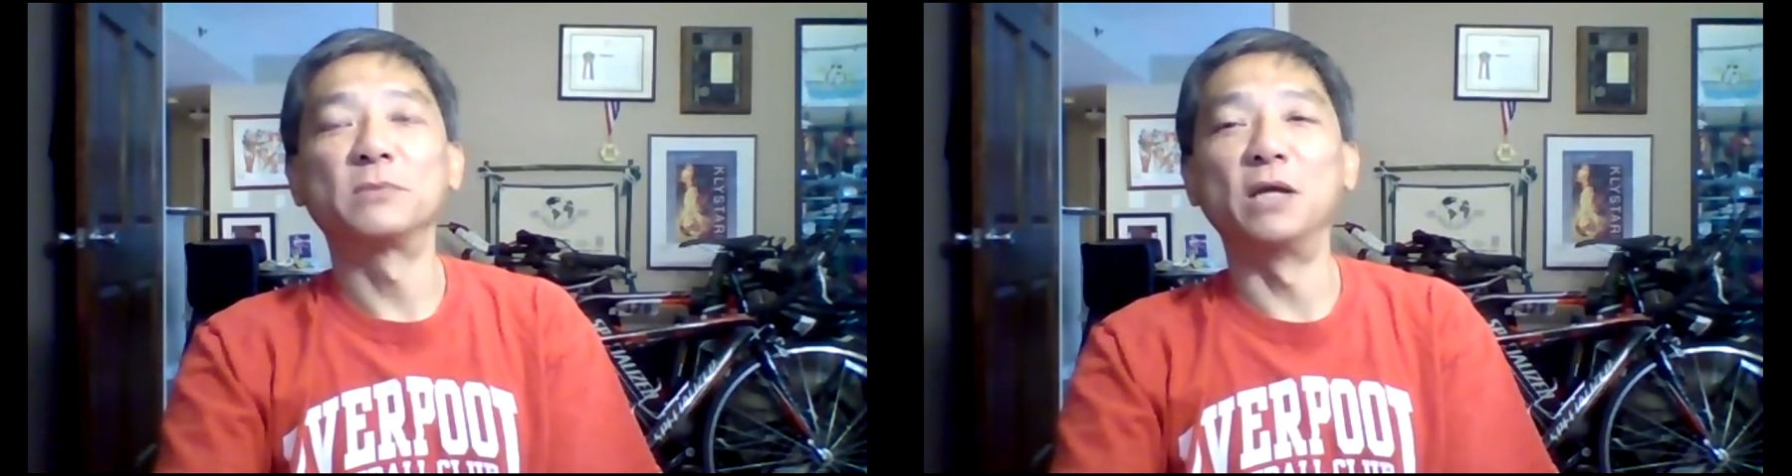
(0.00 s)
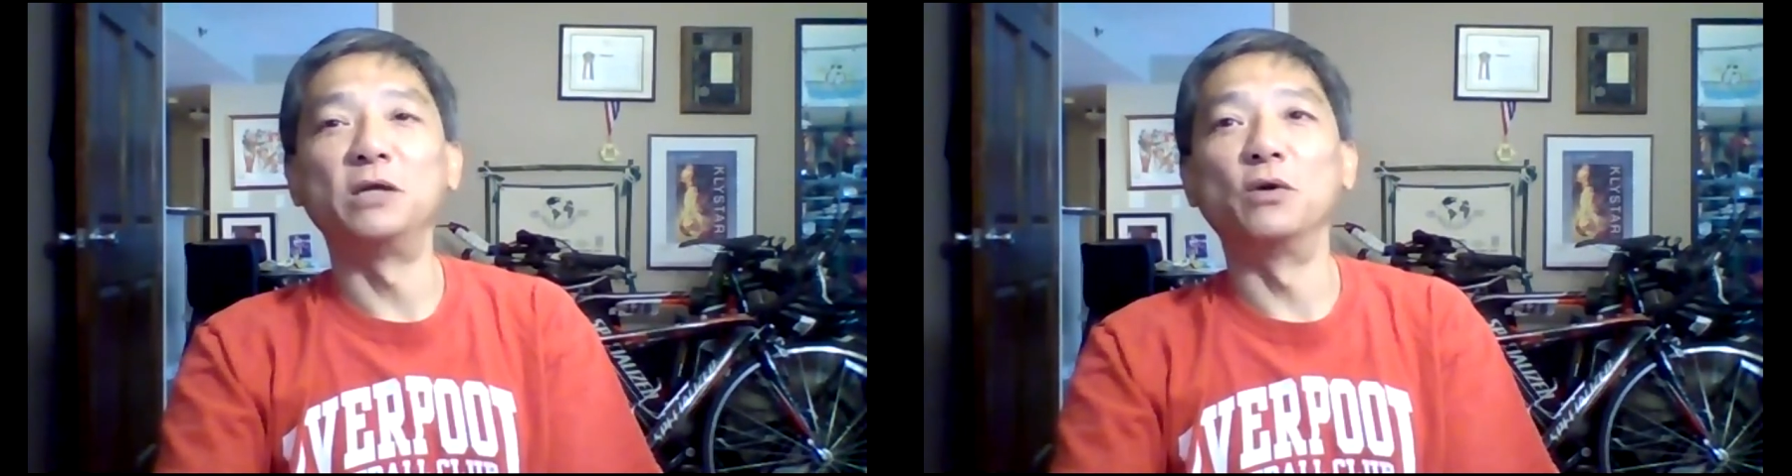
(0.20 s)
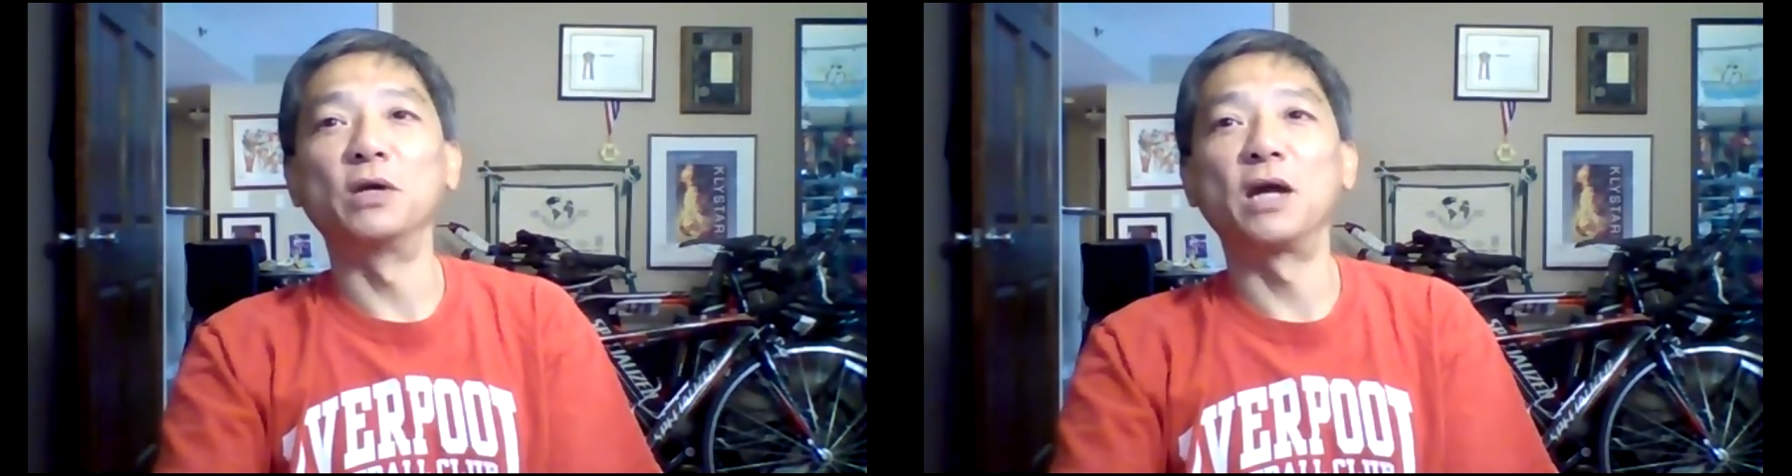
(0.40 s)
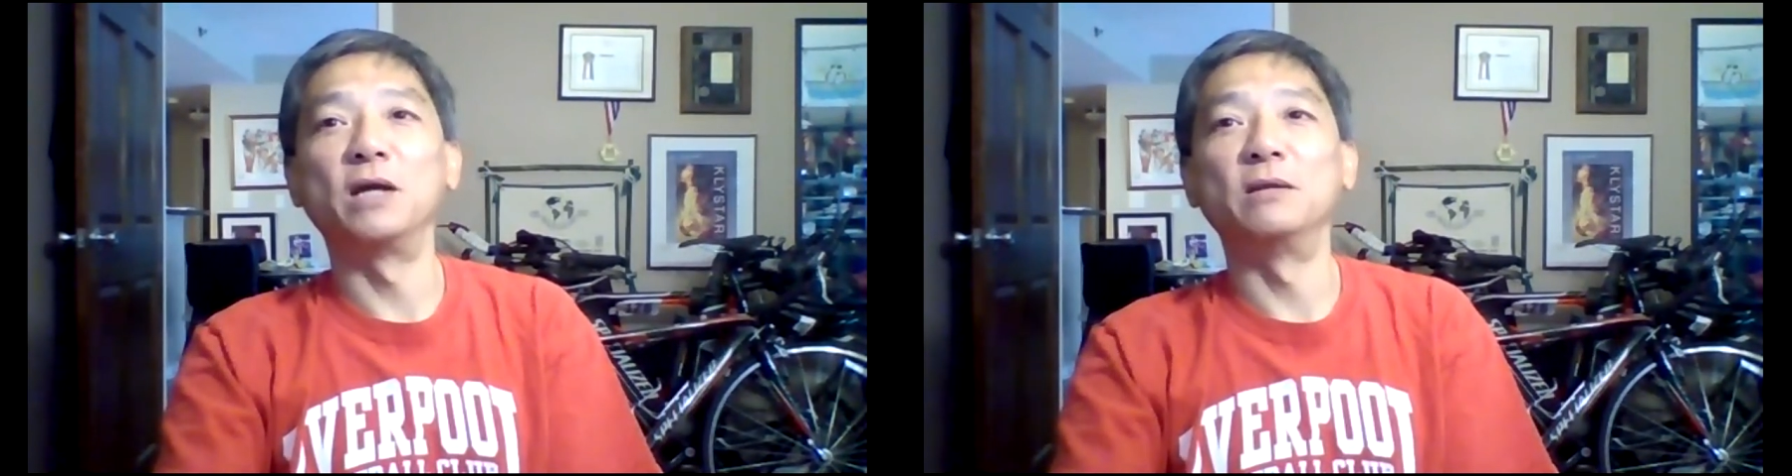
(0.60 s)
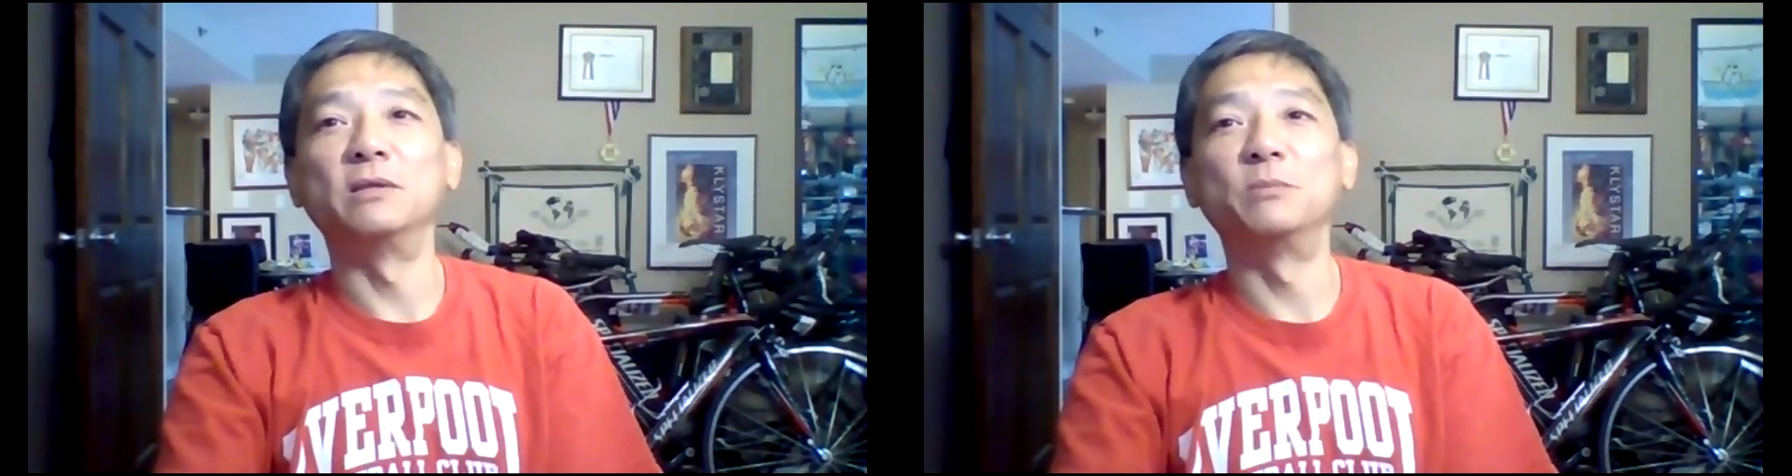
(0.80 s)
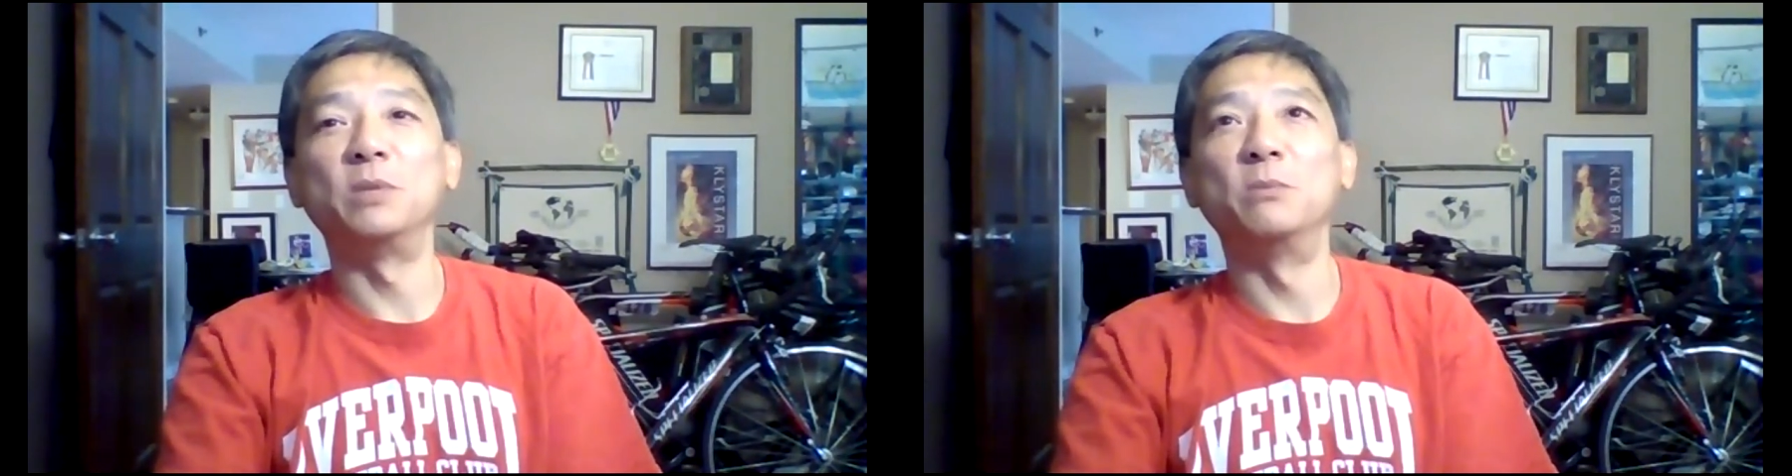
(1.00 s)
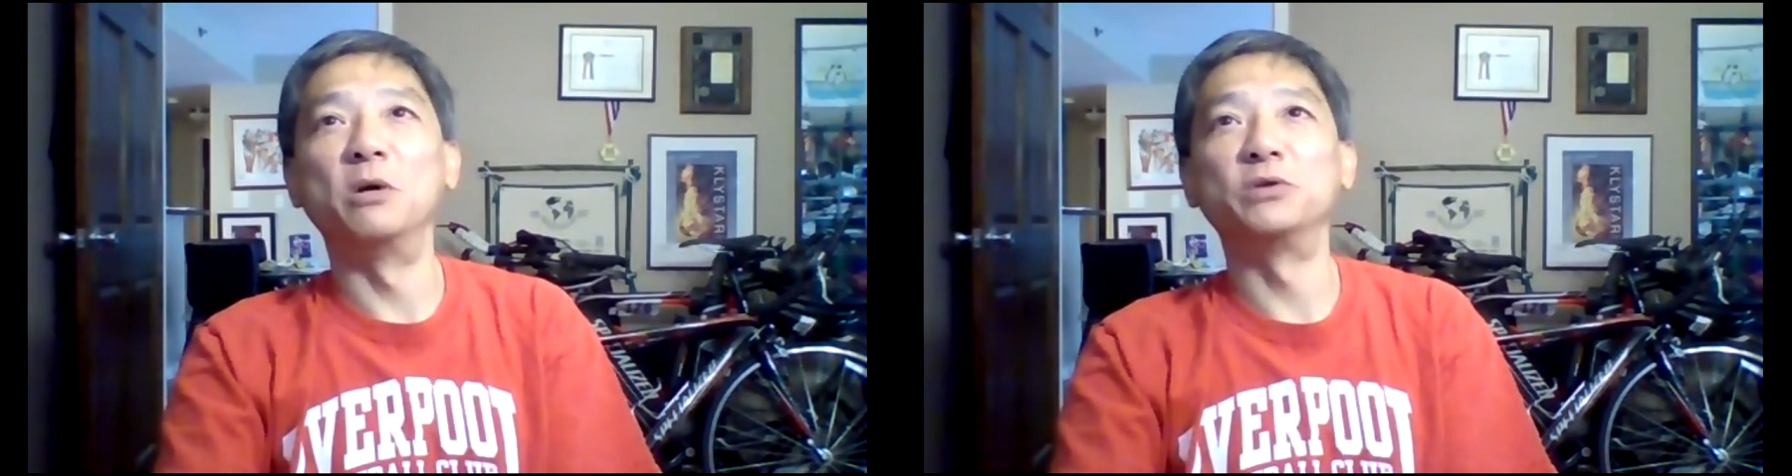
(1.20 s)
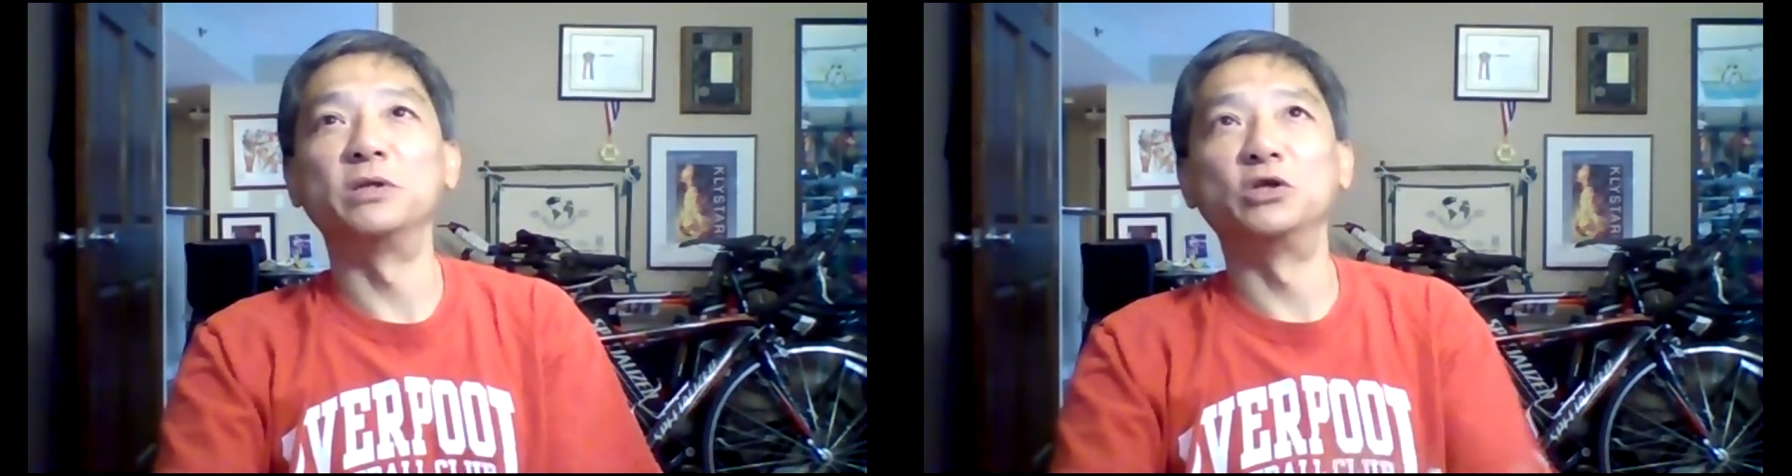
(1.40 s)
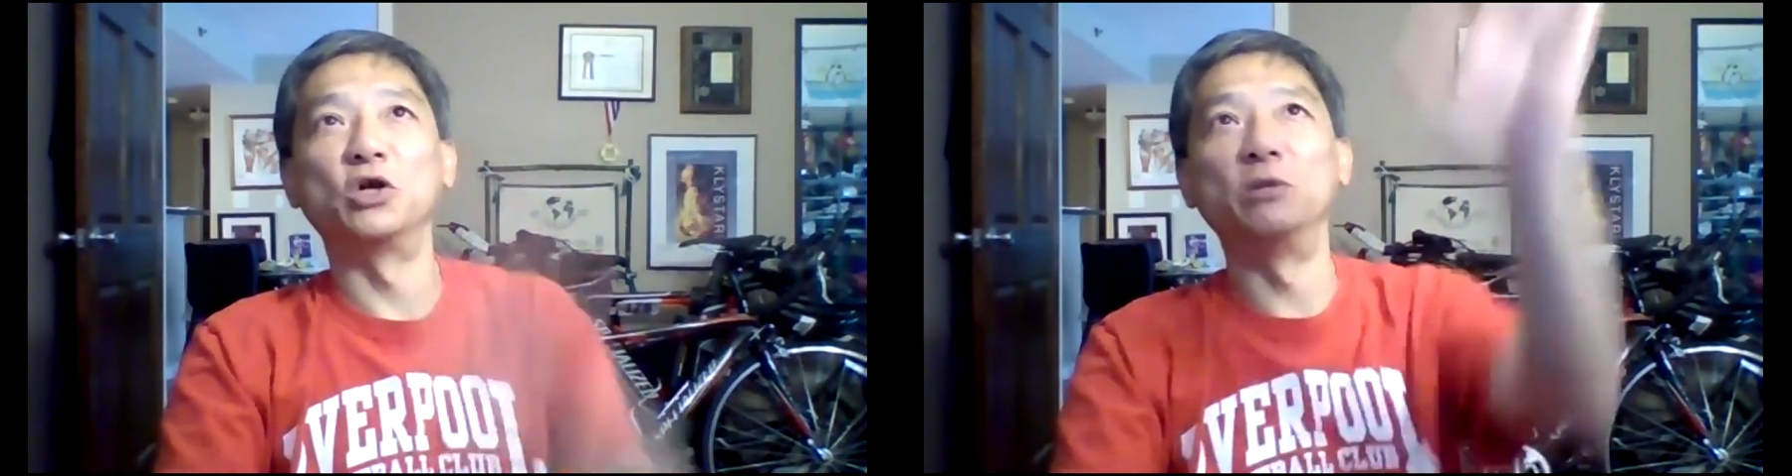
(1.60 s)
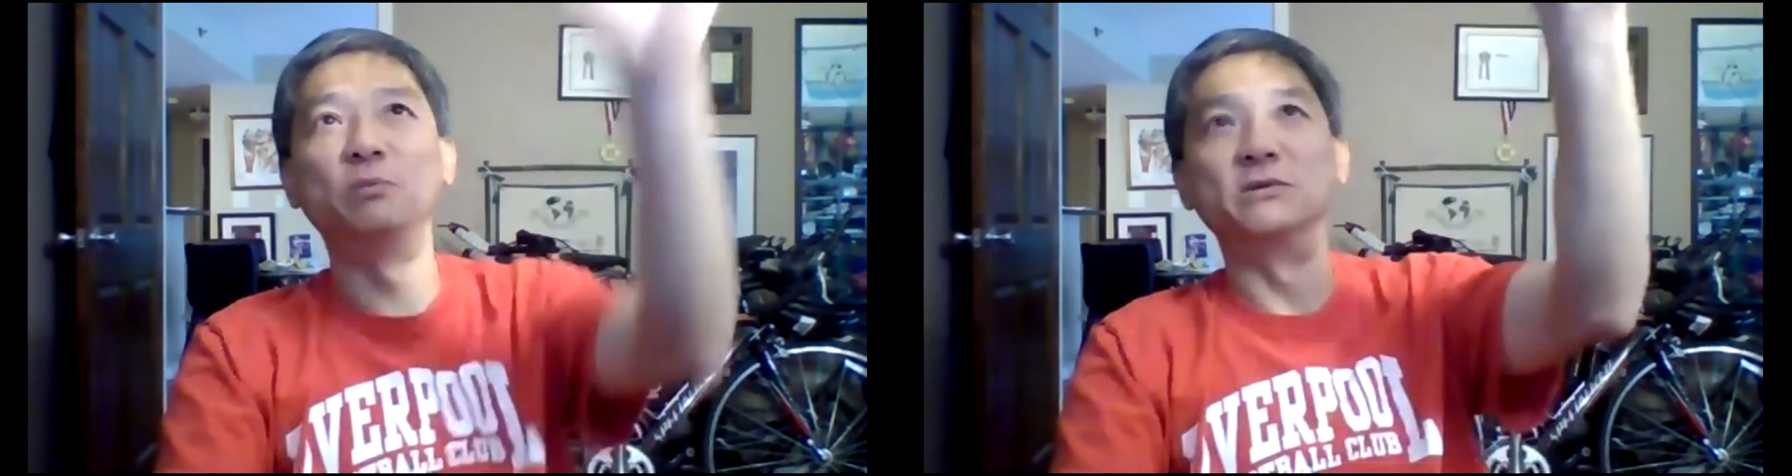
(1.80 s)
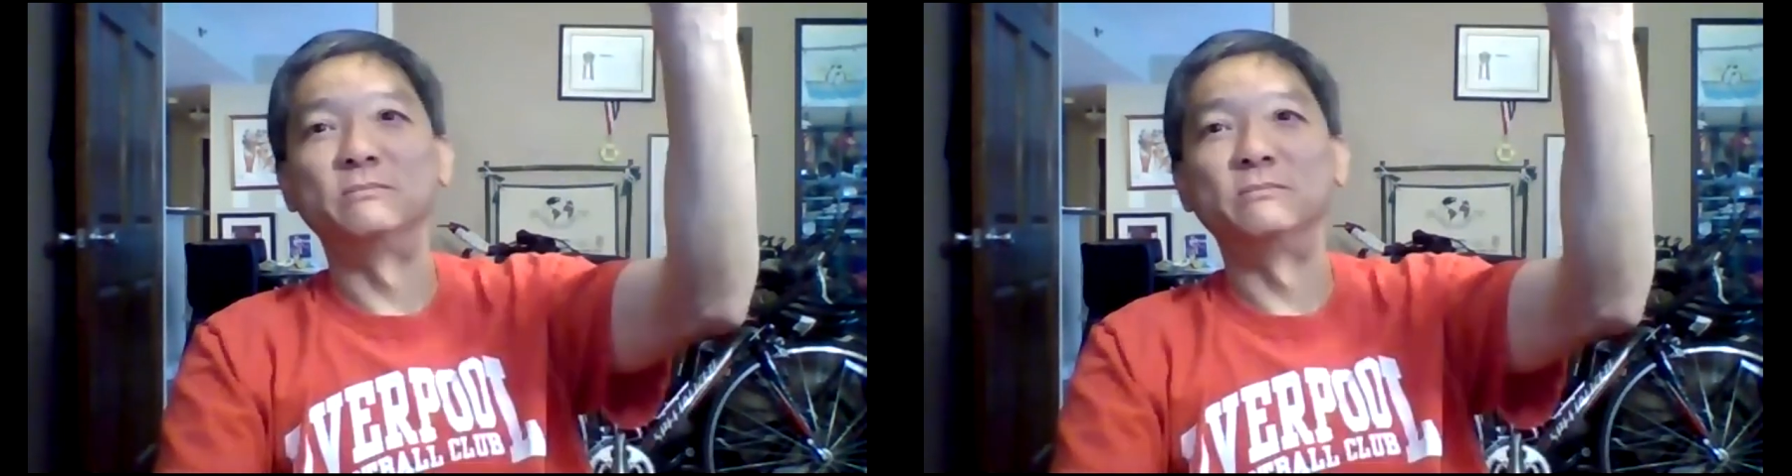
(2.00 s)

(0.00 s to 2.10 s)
Thank you again. It's been most enjoyable.